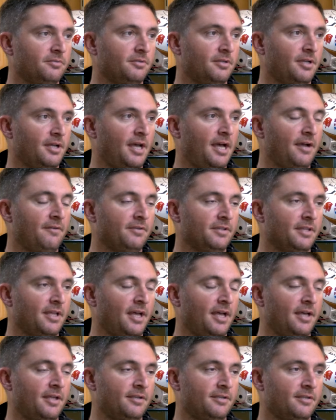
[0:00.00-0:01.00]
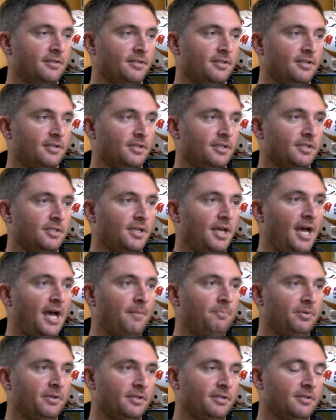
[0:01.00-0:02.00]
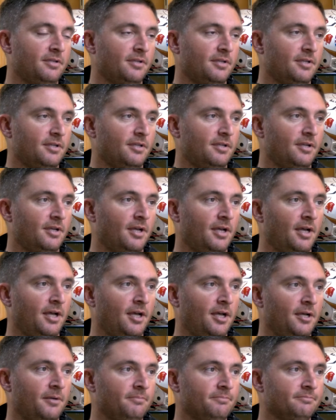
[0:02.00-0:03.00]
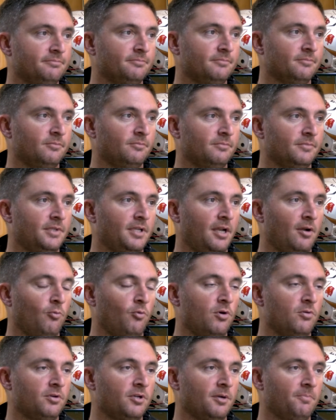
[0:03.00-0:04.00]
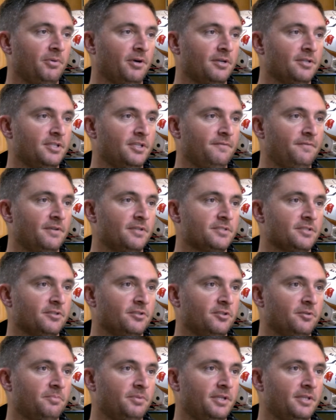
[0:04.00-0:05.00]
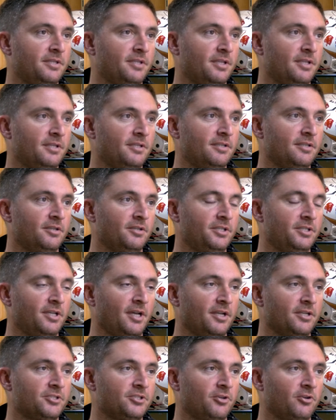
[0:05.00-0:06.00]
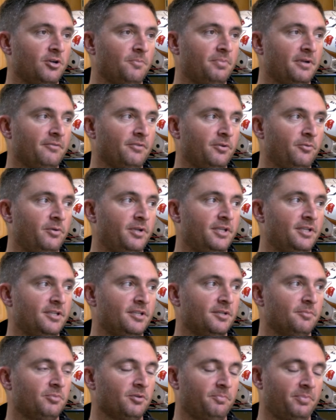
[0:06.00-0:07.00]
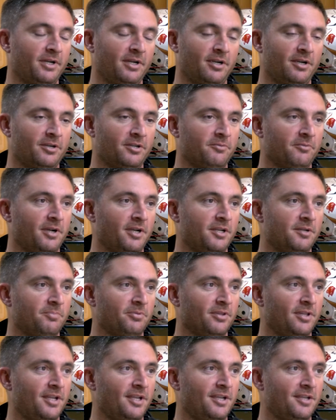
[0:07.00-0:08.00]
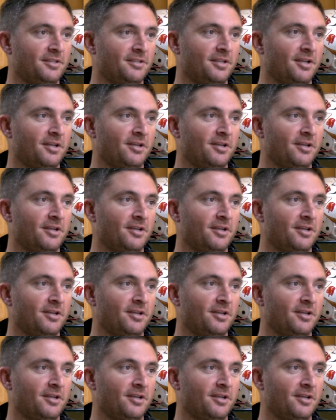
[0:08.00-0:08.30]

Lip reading: having that happen kind of woke up our defense a little bit that, you got to show up every week prepared and ready to play. And,